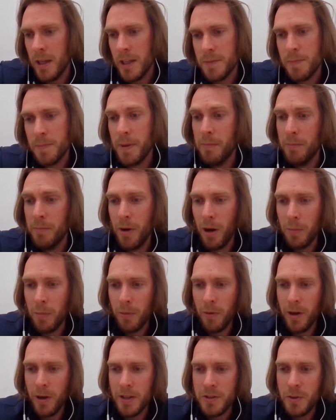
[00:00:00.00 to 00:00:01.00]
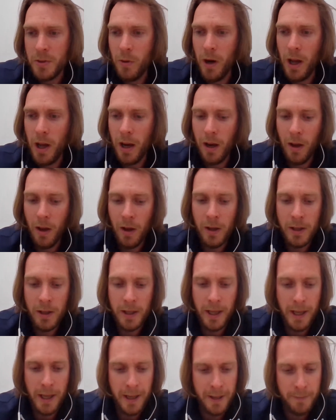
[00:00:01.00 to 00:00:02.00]
It's been popularized quite a lot
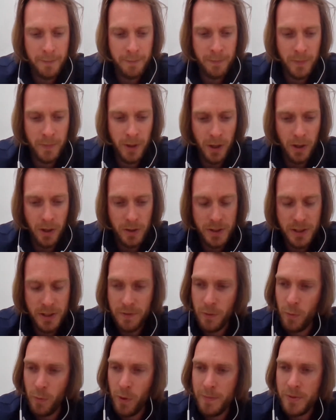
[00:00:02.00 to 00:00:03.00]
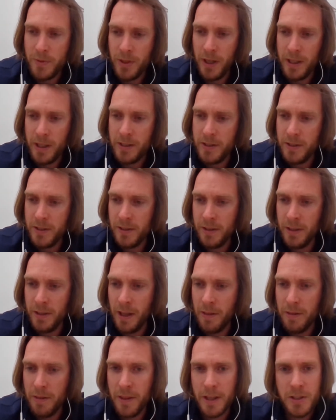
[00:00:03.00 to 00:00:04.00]
on different websites
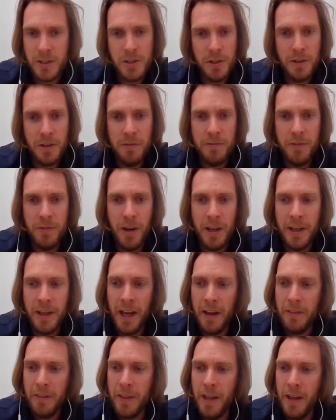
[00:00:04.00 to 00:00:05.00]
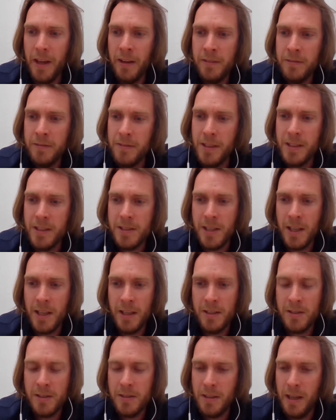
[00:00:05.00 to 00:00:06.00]
and things you can find out there these
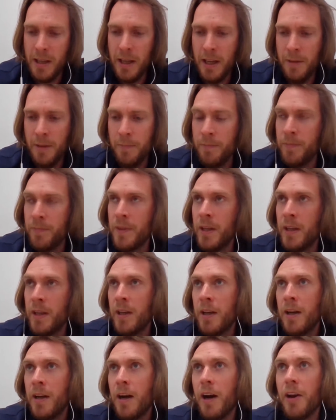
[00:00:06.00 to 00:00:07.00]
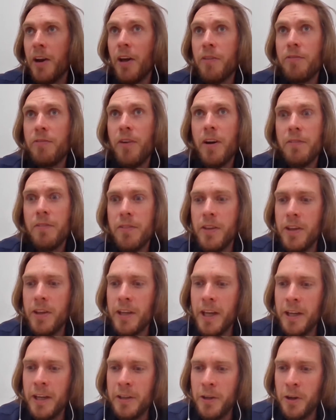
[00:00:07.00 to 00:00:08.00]
days. I know
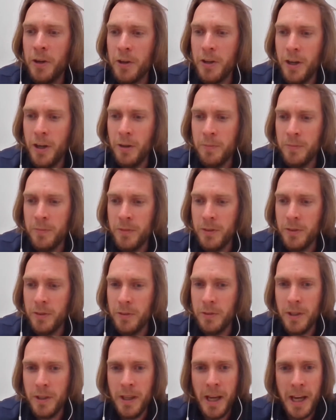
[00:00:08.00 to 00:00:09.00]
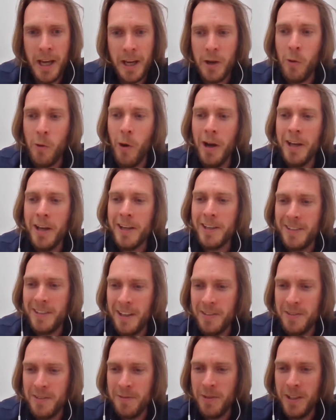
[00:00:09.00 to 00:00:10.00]
538.com do it quite
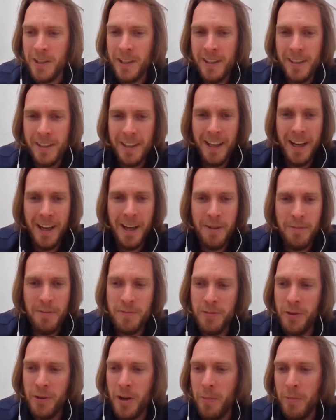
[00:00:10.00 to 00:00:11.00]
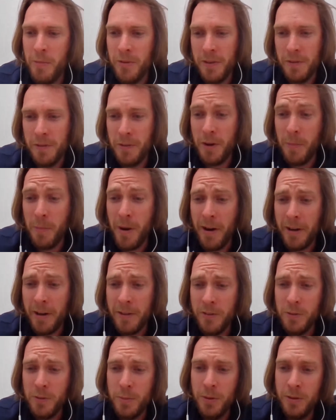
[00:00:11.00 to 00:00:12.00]
extensively for a number of different
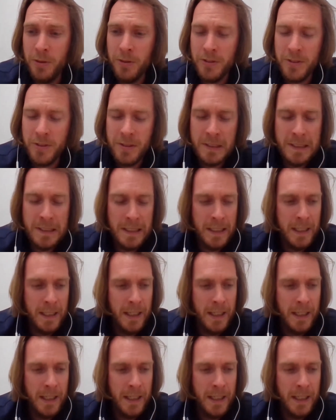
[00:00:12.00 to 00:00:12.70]
American sports.